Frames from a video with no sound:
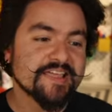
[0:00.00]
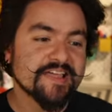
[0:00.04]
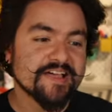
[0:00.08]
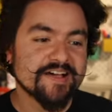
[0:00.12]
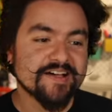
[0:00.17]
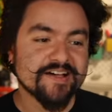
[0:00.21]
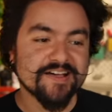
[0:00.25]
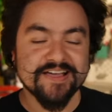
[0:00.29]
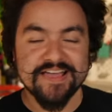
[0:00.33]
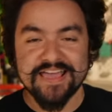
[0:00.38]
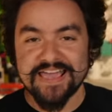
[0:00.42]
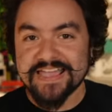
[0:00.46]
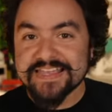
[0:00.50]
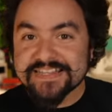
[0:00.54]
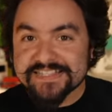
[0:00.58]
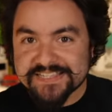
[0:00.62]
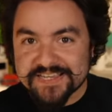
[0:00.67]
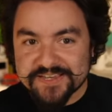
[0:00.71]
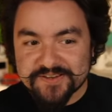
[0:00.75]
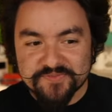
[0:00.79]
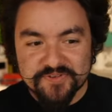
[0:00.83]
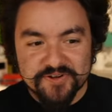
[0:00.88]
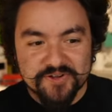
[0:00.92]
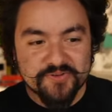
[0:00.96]
uh,
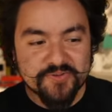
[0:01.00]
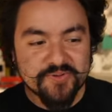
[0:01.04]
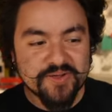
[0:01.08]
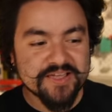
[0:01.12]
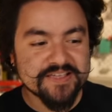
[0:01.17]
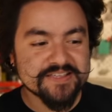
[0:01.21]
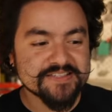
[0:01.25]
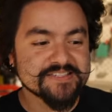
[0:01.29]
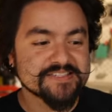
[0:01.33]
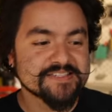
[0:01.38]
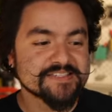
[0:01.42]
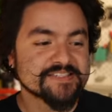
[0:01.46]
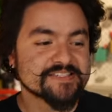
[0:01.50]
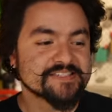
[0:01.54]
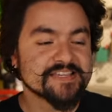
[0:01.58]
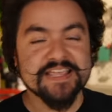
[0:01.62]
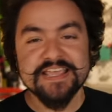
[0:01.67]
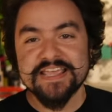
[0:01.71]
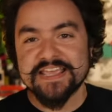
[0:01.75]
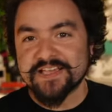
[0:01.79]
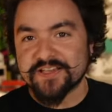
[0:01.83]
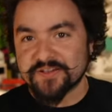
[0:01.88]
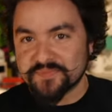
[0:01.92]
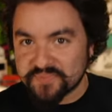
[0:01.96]
async requests,
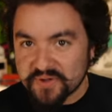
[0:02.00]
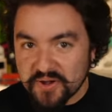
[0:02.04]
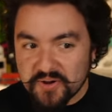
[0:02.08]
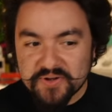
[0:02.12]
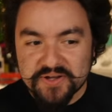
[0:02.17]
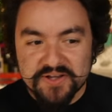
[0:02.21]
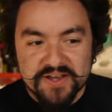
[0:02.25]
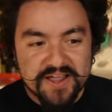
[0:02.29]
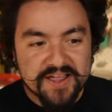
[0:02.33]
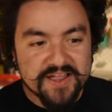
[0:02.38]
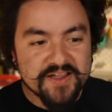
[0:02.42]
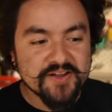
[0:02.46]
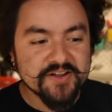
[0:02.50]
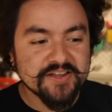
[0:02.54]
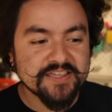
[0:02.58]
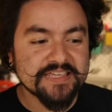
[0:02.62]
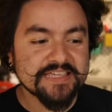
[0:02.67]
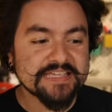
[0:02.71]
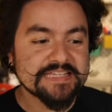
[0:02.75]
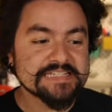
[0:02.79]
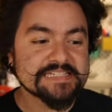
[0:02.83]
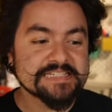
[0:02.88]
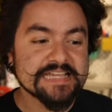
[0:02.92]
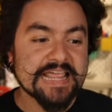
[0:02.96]
component
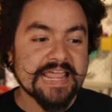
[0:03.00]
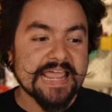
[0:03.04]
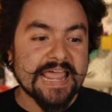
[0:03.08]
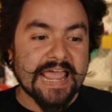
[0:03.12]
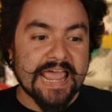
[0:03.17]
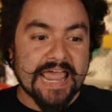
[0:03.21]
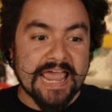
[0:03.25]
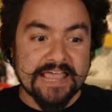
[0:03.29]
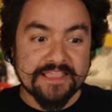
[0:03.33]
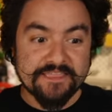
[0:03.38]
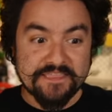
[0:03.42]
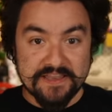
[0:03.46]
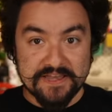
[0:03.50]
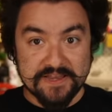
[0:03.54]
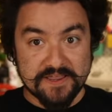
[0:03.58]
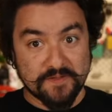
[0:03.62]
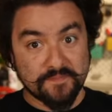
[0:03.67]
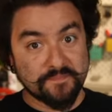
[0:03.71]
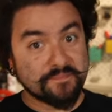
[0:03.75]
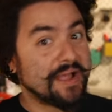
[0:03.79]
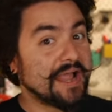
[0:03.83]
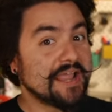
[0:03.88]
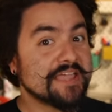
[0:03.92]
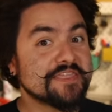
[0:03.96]
hierarchies, and then
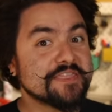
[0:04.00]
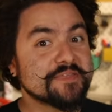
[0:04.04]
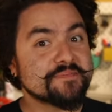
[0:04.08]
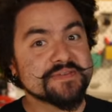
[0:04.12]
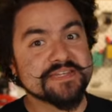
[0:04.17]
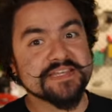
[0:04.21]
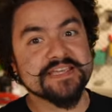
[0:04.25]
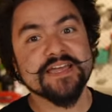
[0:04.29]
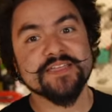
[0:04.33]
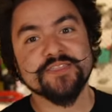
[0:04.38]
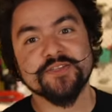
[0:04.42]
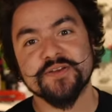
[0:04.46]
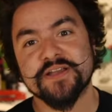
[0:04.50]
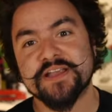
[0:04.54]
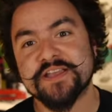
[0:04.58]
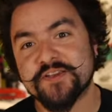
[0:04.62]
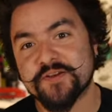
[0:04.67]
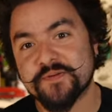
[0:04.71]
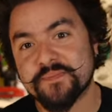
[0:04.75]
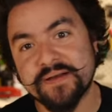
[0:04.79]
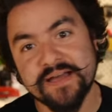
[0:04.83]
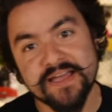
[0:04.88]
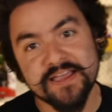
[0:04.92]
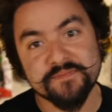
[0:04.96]
combine them together in
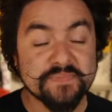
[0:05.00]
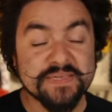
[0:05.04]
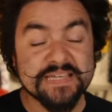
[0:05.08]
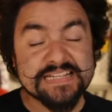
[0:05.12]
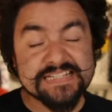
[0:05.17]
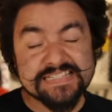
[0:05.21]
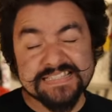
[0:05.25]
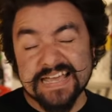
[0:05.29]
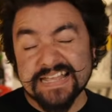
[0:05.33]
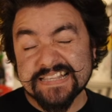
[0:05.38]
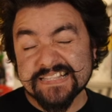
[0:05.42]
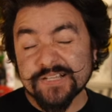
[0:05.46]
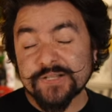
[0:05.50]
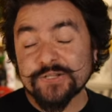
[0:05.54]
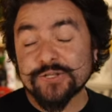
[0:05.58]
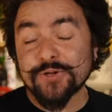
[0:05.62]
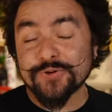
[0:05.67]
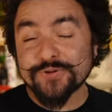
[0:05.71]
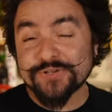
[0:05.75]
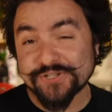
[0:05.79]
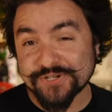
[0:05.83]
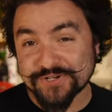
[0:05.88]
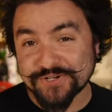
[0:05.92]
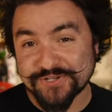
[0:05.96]
your mind because that's
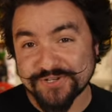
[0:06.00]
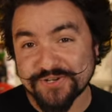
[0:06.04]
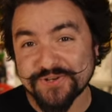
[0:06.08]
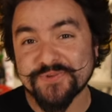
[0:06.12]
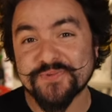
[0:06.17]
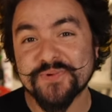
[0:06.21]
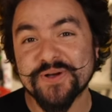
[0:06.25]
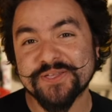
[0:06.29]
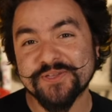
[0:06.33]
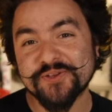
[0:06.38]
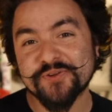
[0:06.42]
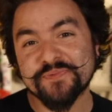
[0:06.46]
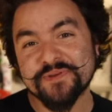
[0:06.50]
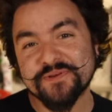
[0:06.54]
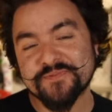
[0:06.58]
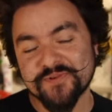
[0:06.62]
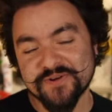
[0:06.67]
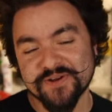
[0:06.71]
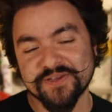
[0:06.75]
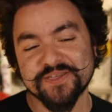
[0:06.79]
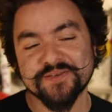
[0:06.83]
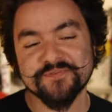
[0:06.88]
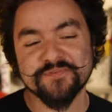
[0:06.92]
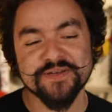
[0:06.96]
closer to what you'll be
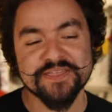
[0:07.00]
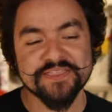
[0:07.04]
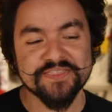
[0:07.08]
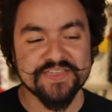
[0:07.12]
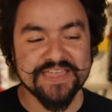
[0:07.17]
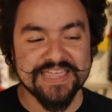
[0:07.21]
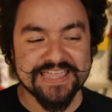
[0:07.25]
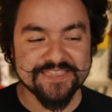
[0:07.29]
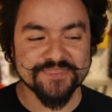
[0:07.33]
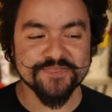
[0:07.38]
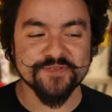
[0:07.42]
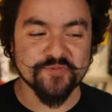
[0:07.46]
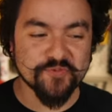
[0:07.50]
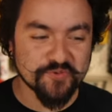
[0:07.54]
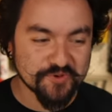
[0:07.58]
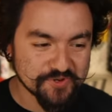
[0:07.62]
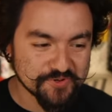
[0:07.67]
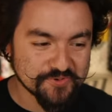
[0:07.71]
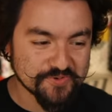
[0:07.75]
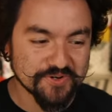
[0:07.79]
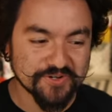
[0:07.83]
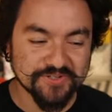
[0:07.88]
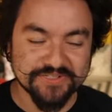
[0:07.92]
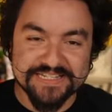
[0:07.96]
working with in the
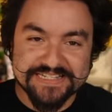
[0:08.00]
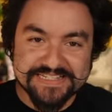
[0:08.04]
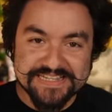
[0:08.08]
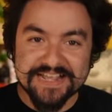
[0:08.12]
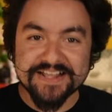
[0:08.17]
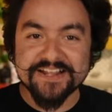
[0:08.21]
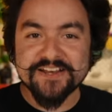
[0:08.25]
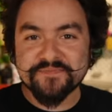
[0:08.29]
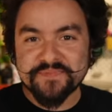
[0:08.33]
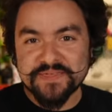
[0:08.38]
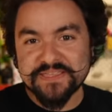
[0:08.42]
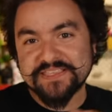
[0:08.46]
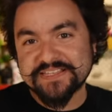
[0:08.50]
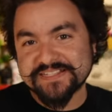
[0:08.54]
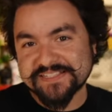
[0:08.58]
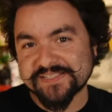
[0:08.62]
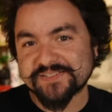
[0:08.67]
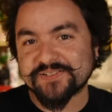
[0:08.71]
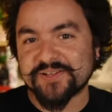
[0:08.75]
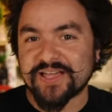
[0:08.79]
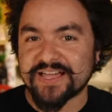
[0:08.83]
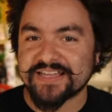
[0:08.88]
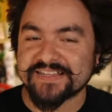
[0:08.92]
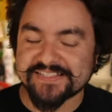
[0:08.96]
real world. It's not going to be these
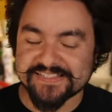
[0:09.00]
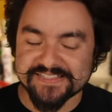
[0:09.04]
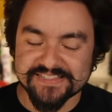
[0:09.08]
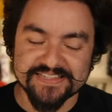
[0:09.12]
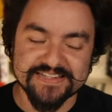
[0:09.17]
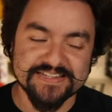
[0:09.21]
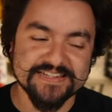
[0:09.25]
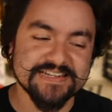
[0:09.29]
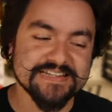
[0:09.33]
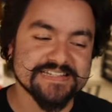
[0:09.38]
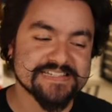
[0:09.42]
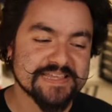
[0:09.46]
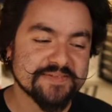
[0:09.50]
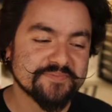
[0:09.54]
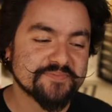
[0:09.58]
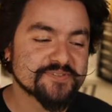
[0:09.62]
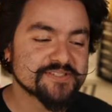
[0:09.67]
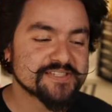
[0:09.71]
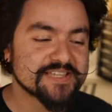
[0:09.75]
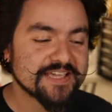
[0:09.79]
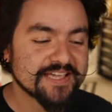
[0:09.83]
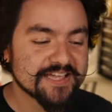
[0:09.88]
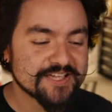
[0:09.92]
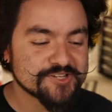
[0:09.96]
little isolated
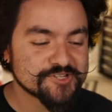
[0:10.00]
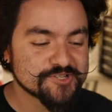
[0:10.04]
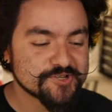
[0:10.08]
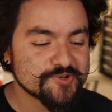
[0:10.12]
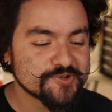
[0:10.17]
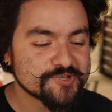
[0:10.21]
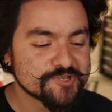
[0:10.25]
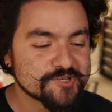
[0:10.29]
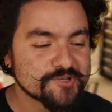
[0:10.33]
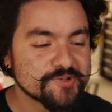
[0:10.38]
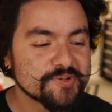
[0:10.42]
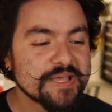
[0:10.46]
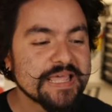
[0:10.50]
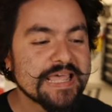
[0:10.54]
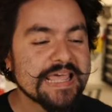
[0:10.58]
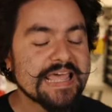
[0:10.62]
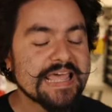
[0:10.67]
examples like I showed you.